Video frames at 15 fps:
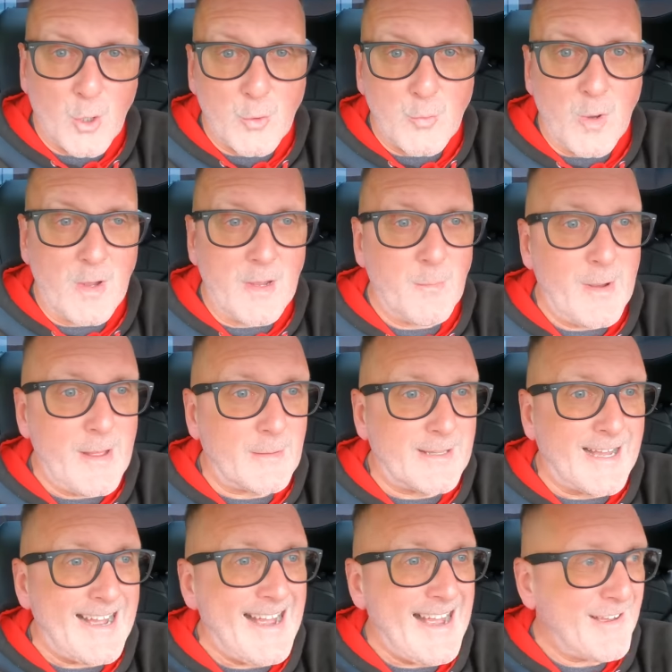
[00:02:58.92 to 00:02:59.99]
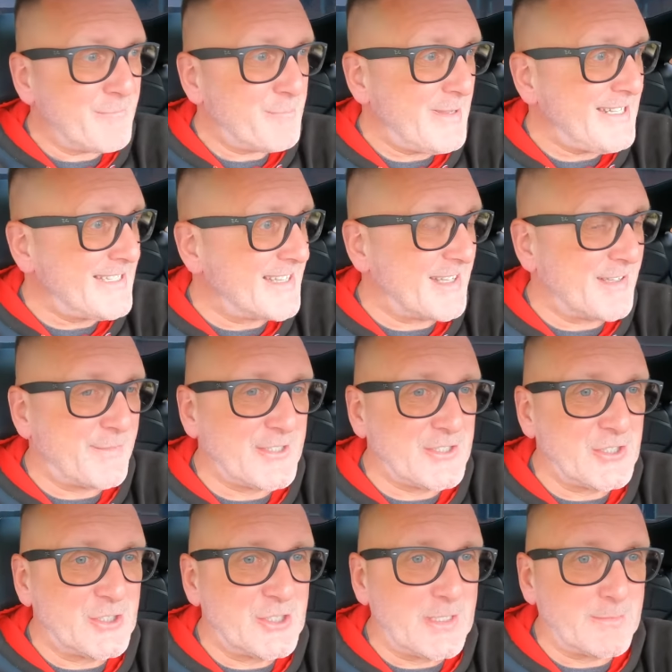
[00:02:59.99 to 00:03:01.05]
Right, well, I have been to this
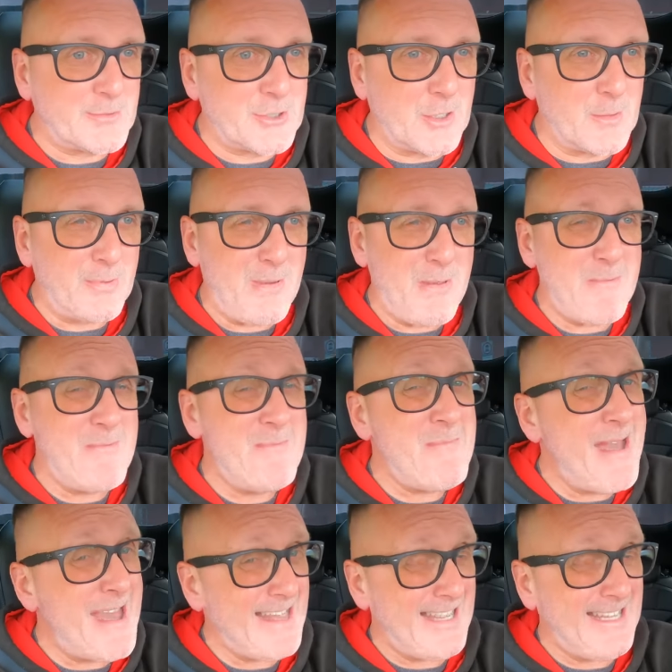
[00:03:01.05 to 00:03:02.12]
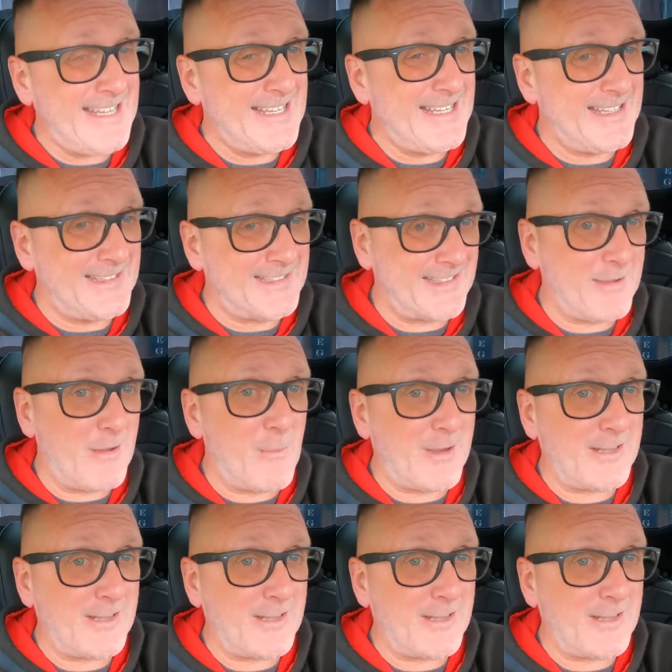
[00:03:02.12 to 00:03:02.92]
fish and chip shop many years ago.